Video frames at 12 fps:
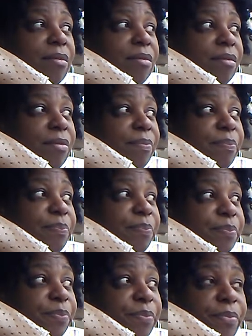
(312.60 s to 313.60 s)

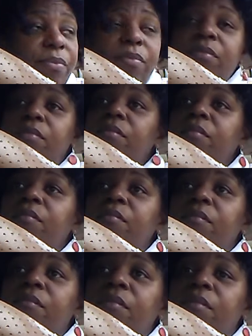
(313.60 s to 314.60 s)

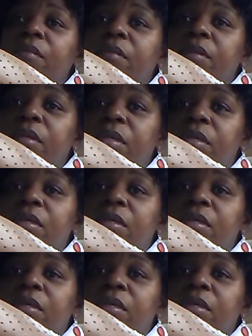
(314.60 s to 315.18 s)
Nothing is said.